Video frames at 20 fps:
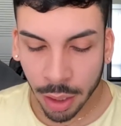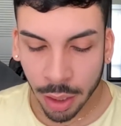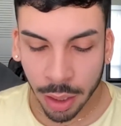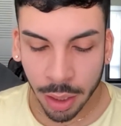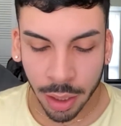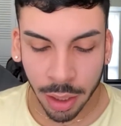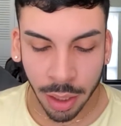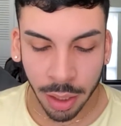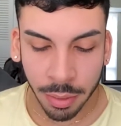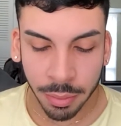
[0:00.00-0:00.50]

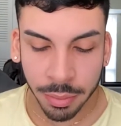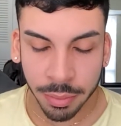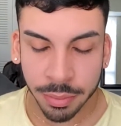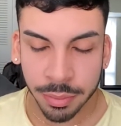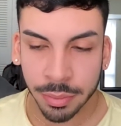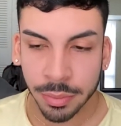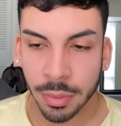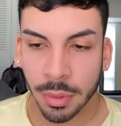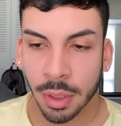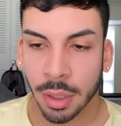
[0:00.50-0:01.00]

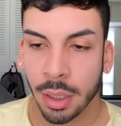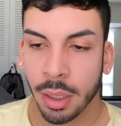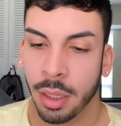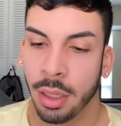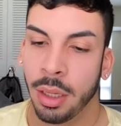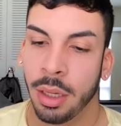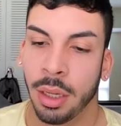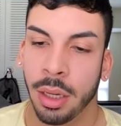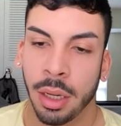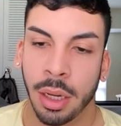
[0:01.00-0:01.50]

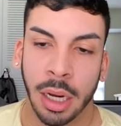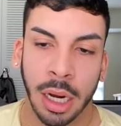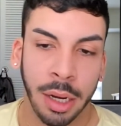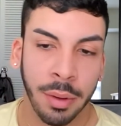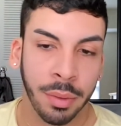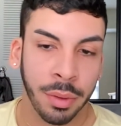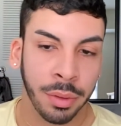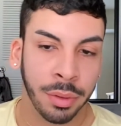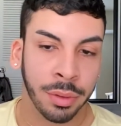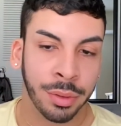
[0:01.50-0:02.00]
I
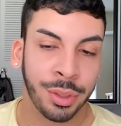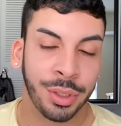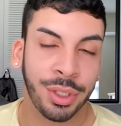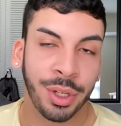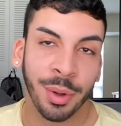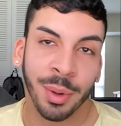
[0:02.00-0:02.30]
will show